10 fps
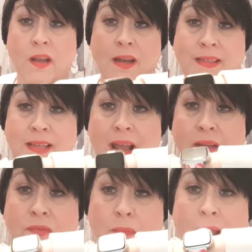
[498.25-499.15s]
unless I
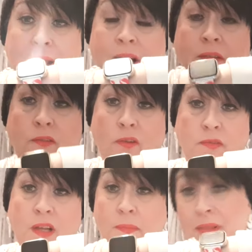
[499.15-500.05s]
have the black cover on
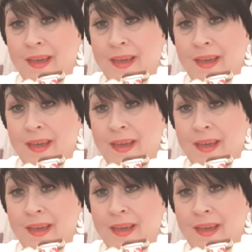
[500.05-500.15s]
top of